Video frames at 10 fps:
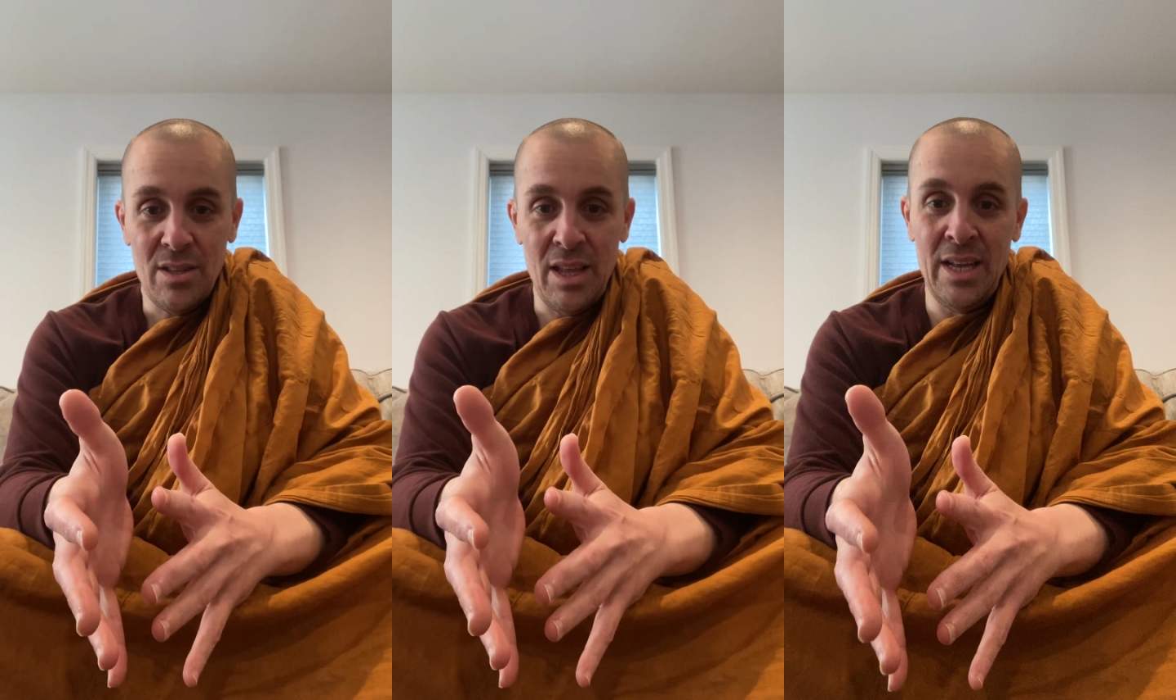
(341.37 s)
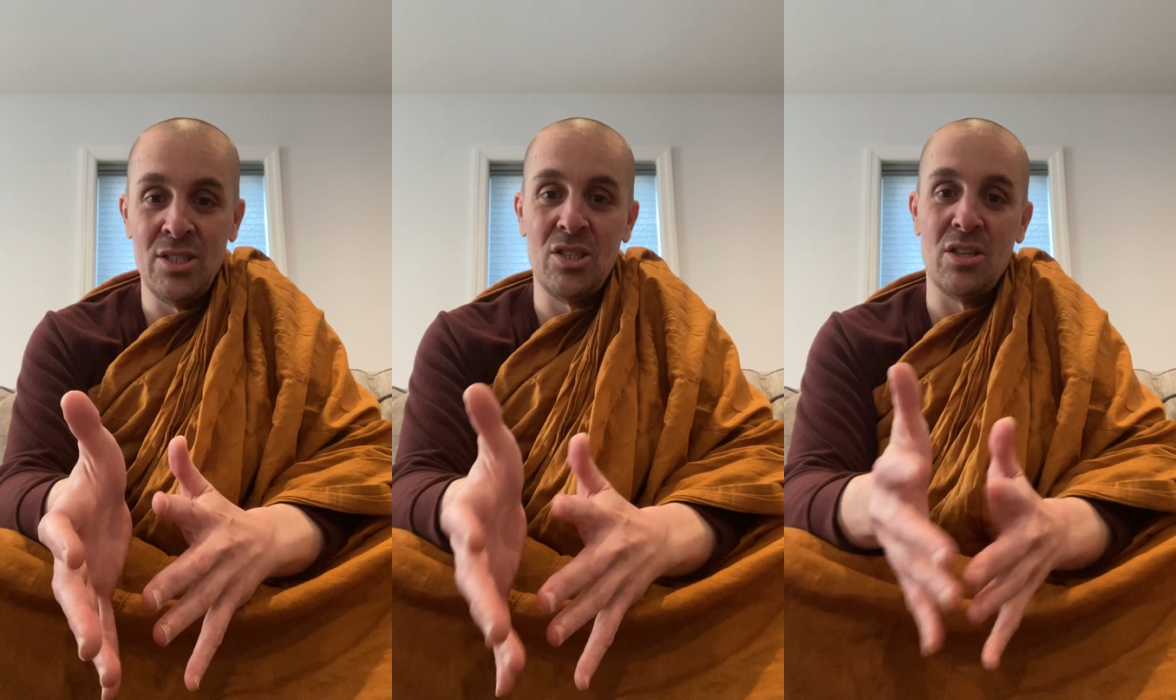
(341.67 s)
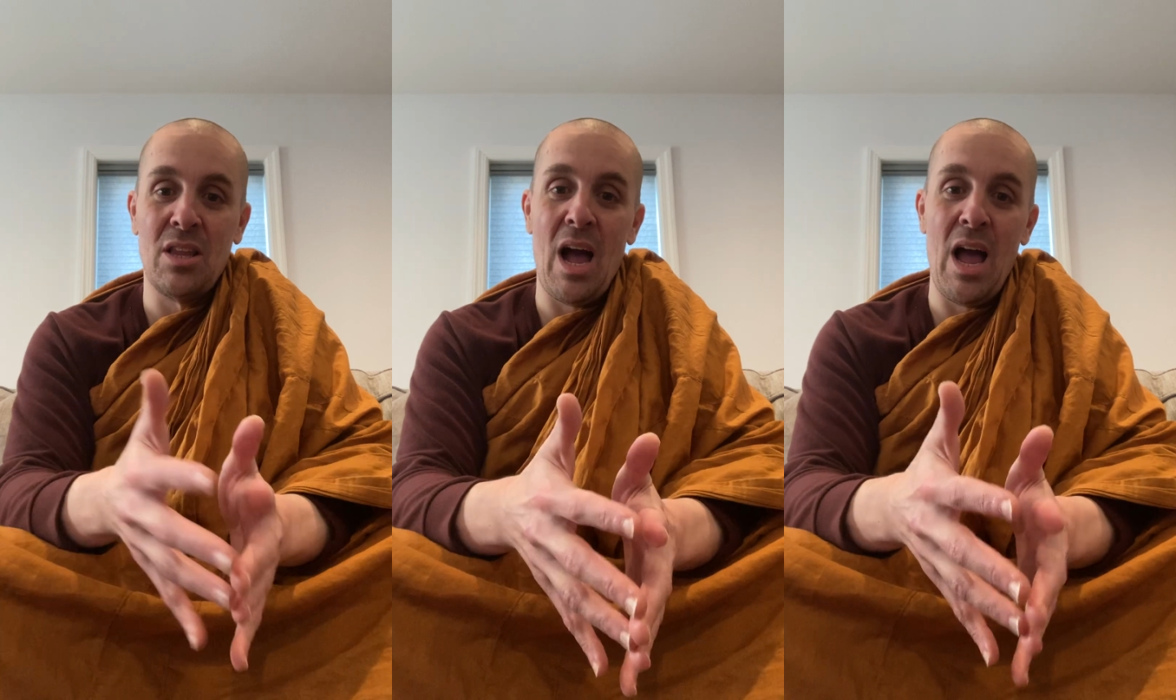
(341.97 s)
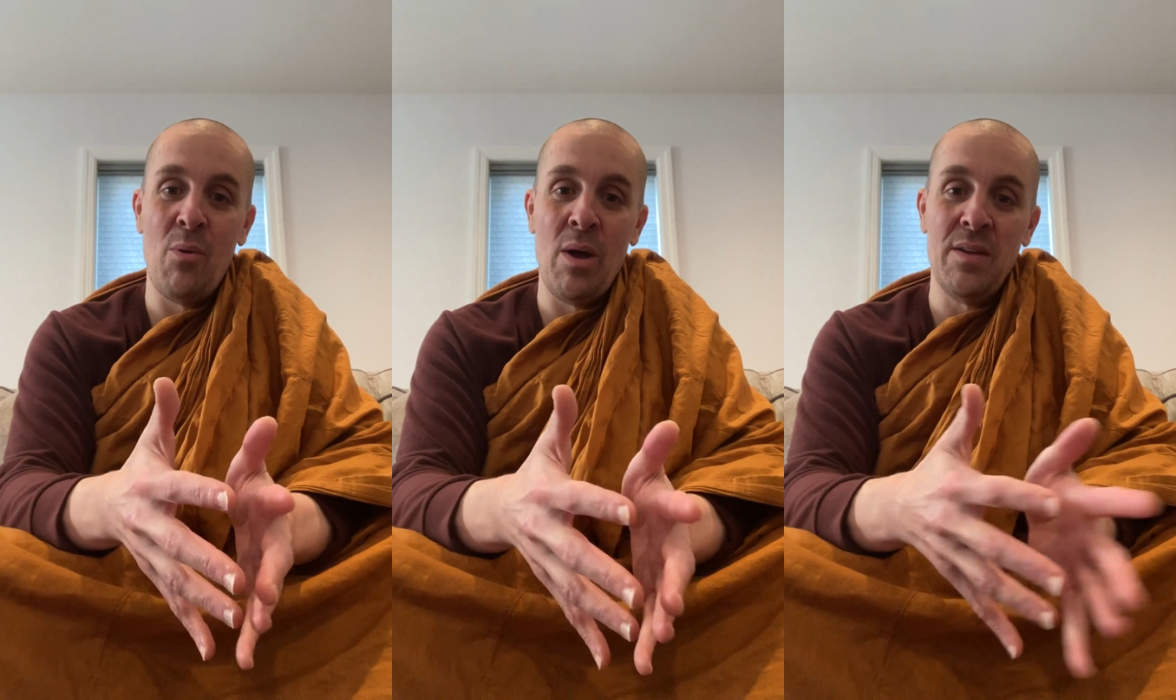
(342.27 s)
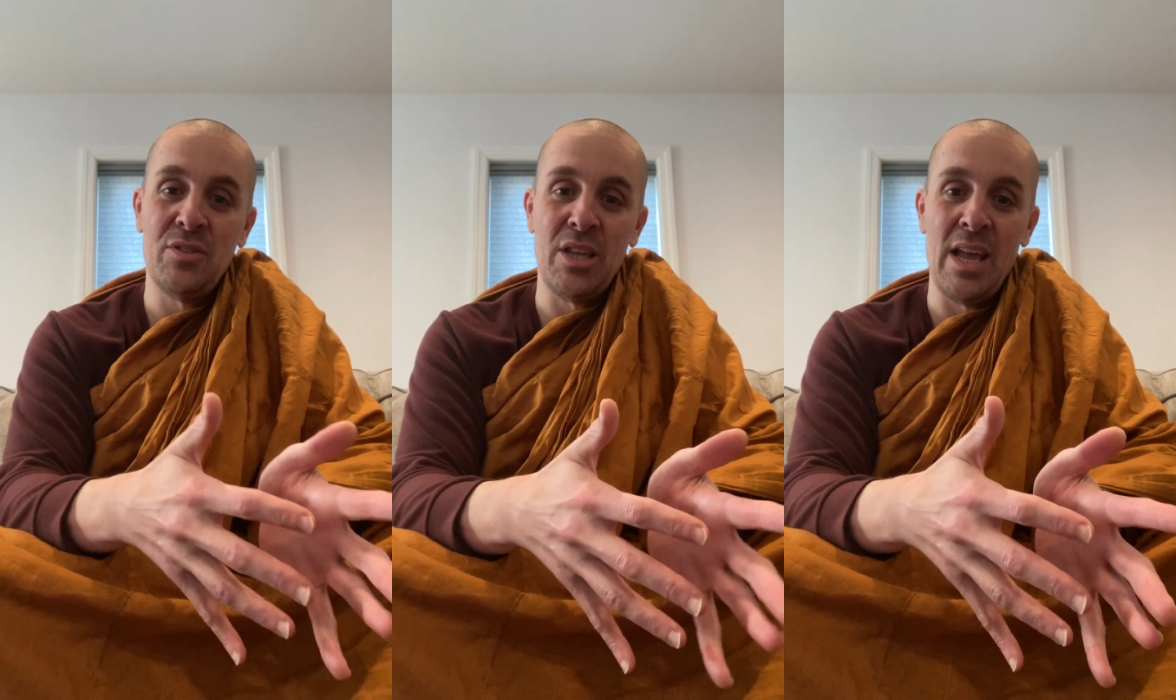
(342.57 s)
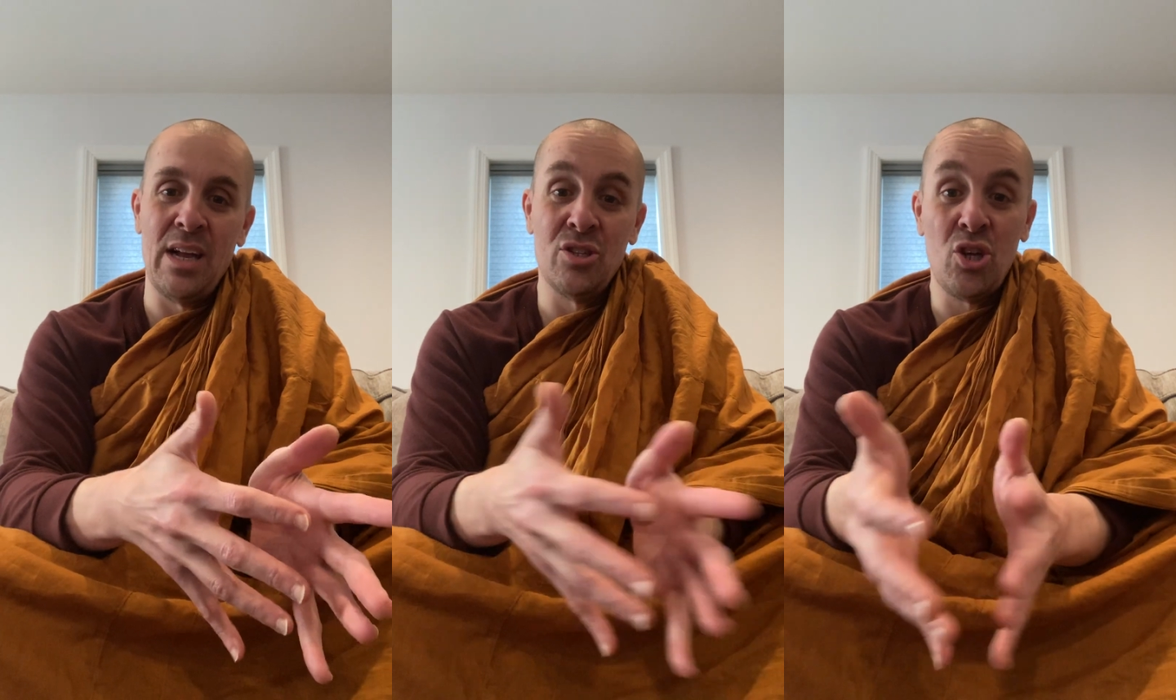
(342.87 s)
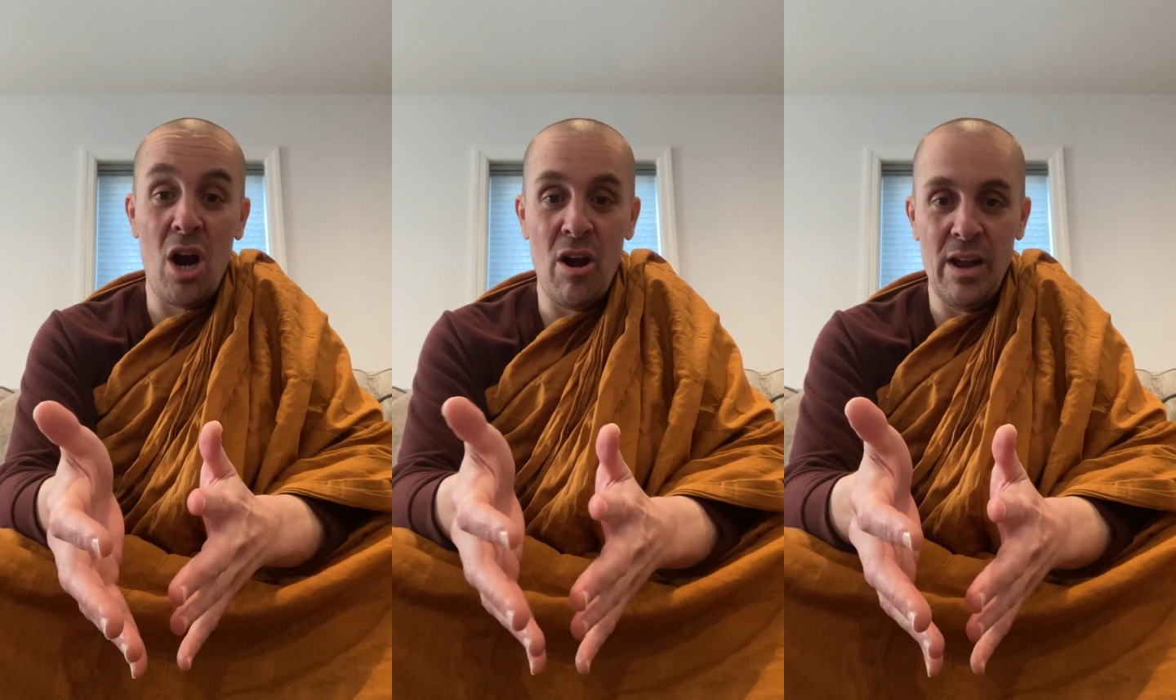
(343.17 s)
is the Thai way of saying
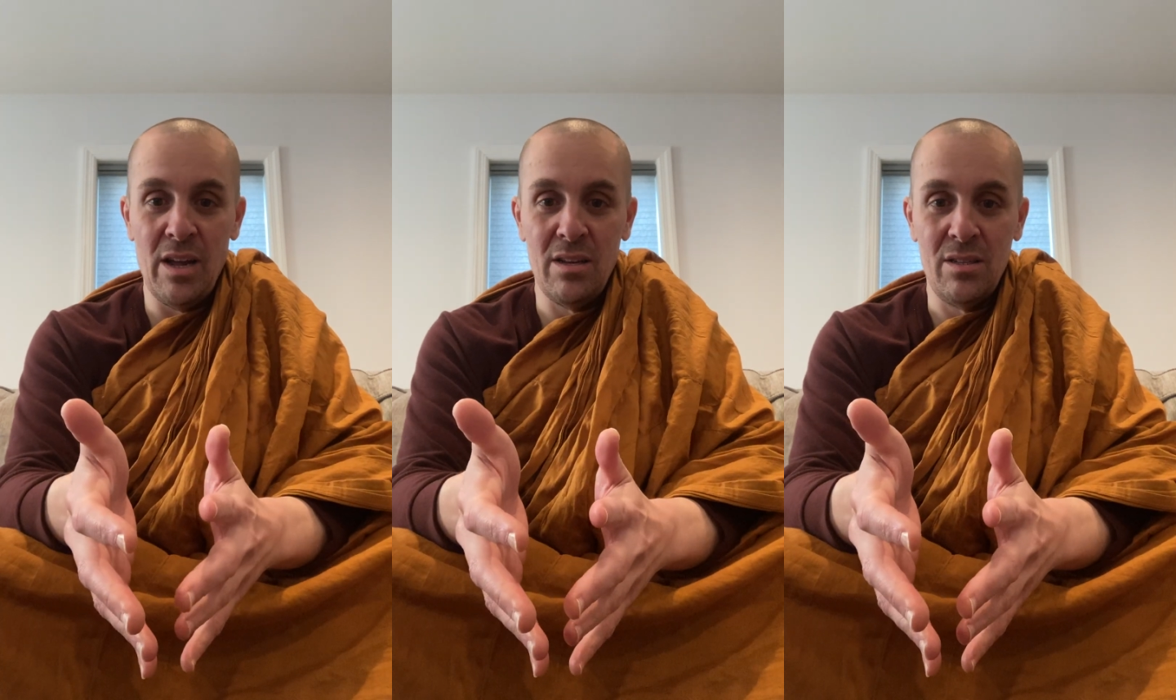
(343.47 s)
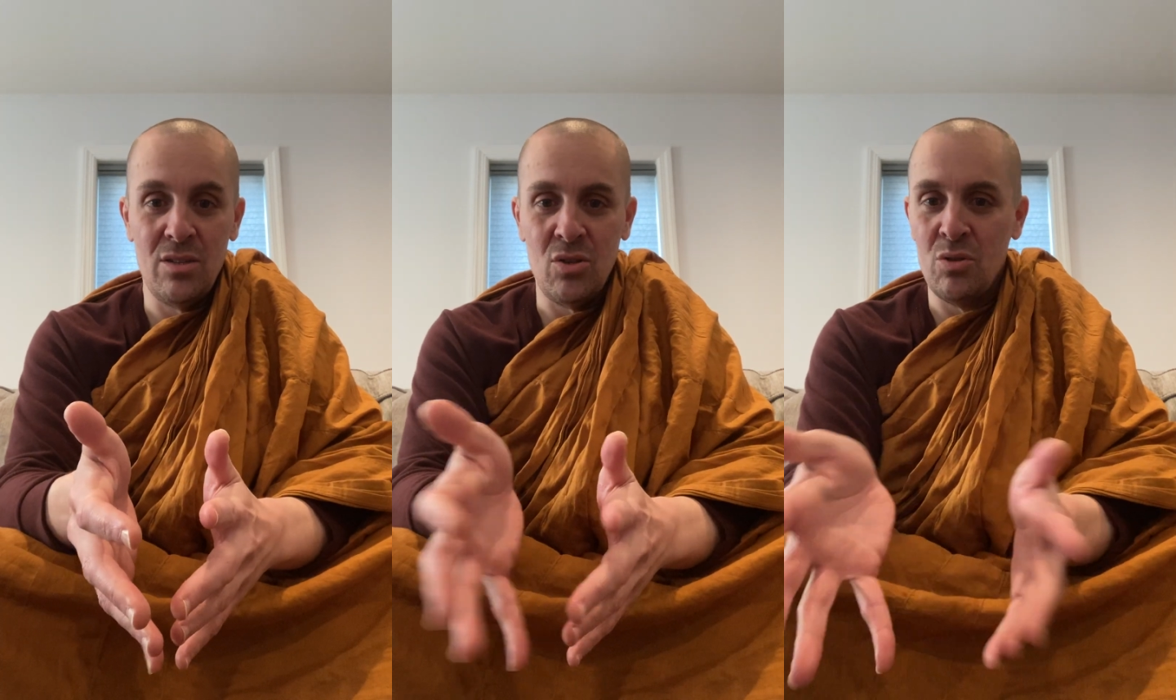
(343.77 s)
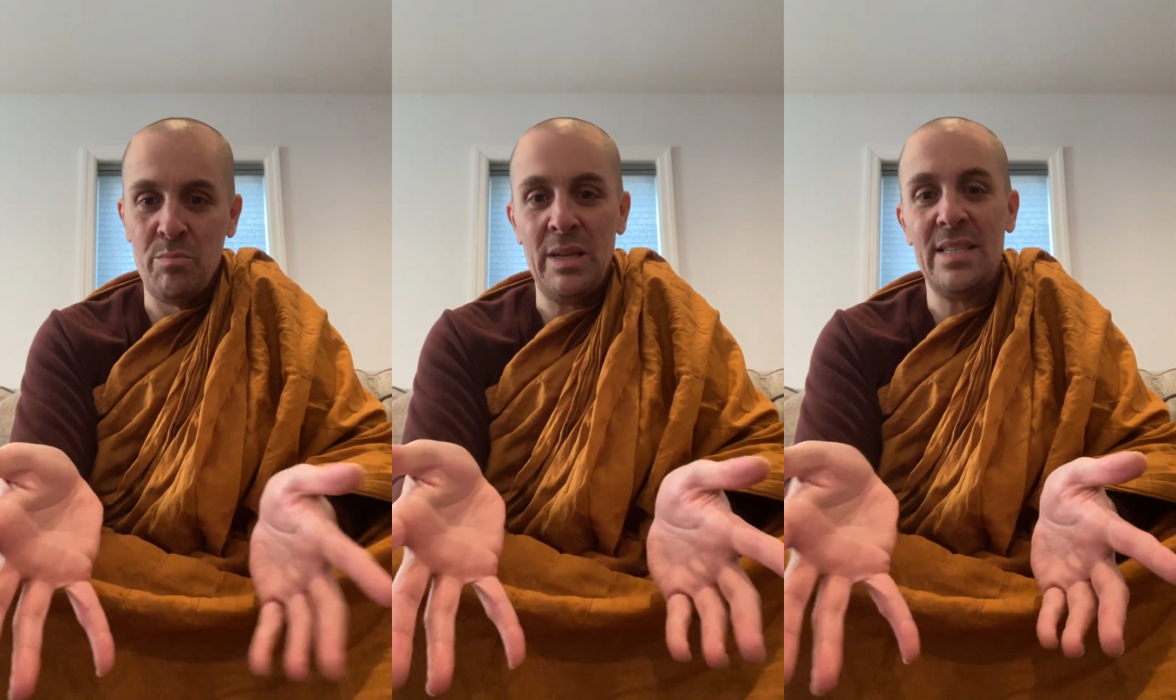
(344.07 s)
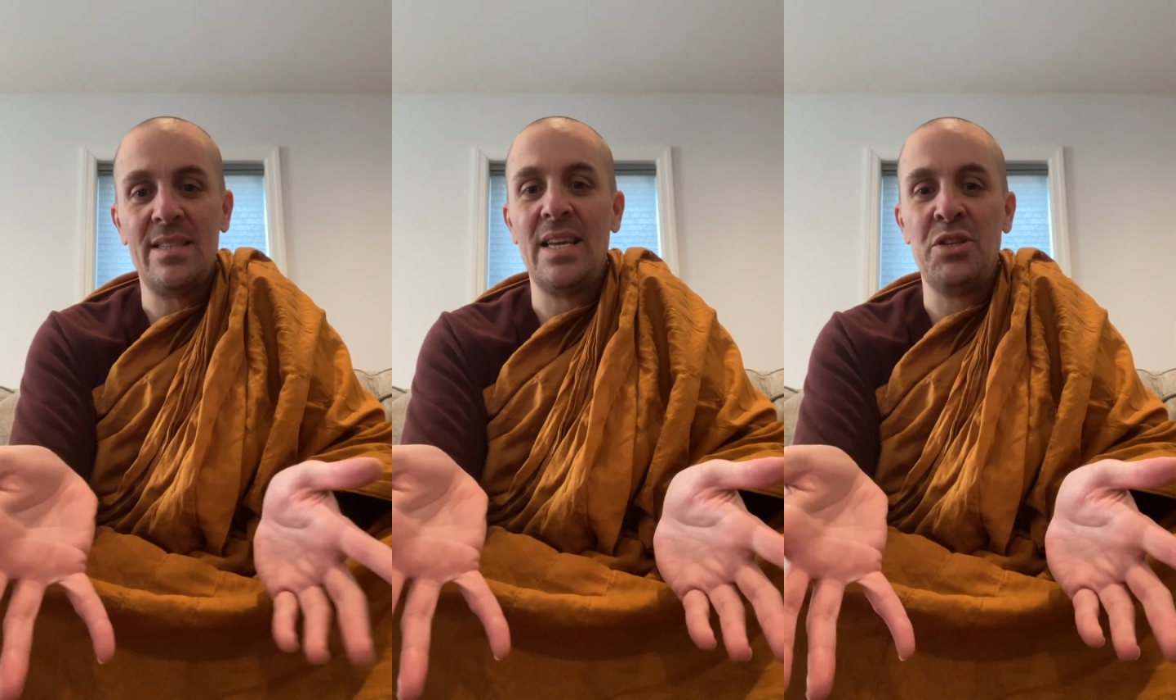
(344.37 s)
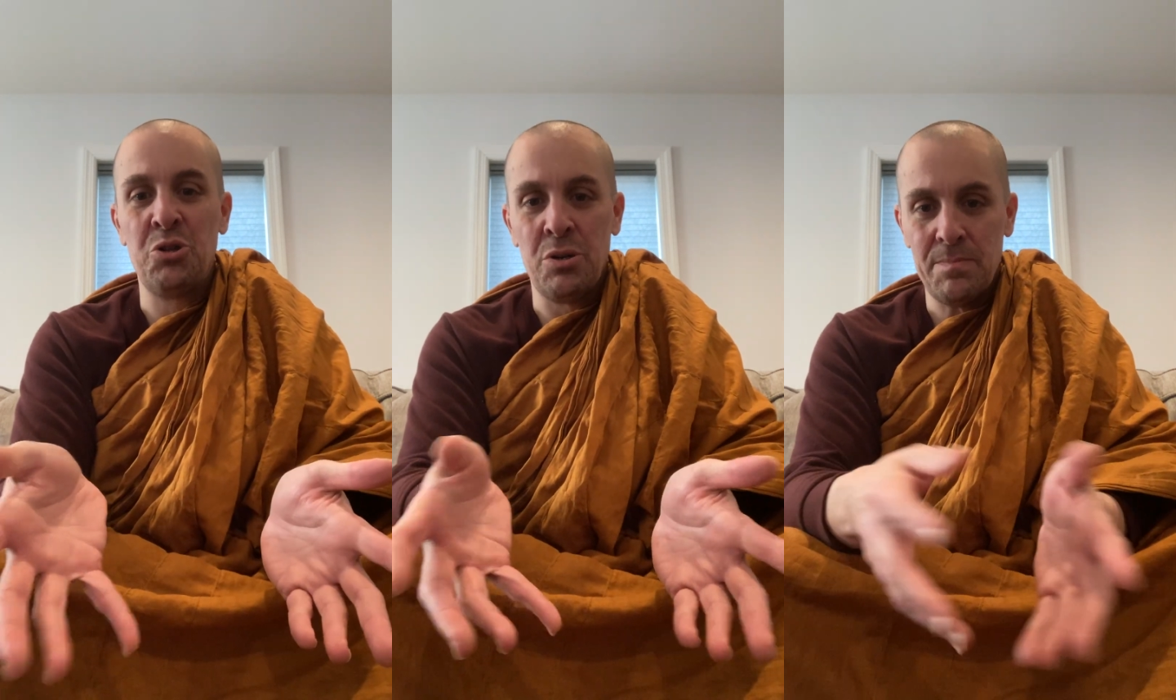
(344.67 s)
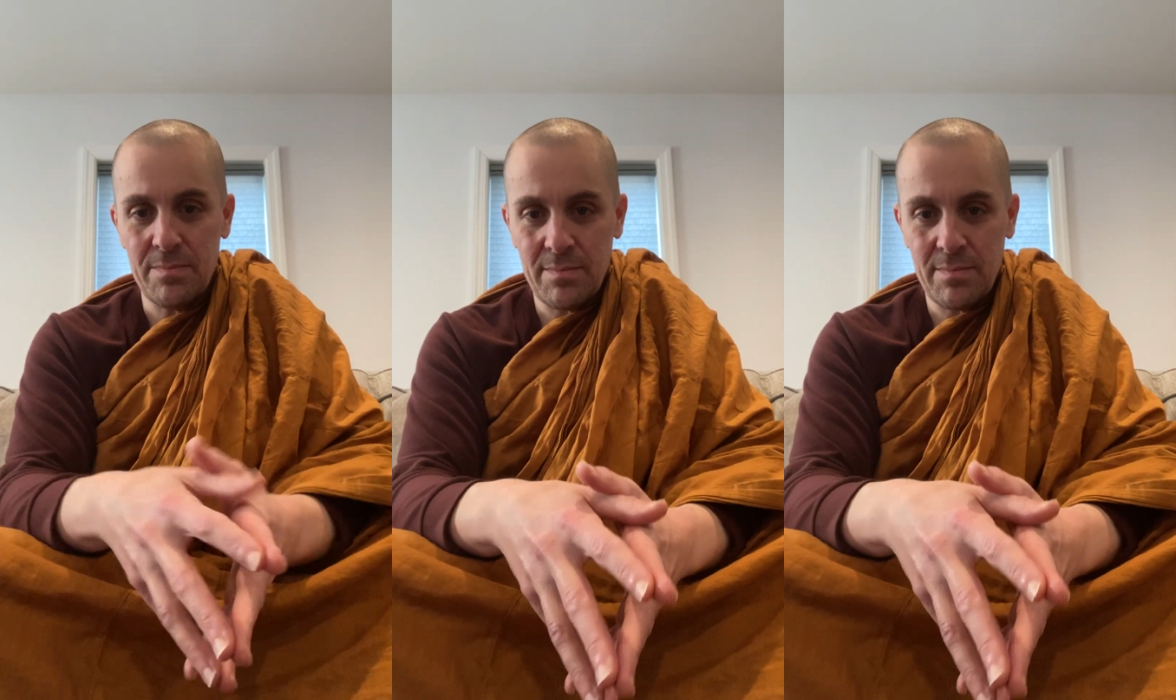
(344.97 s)
acharya. So it means teacher.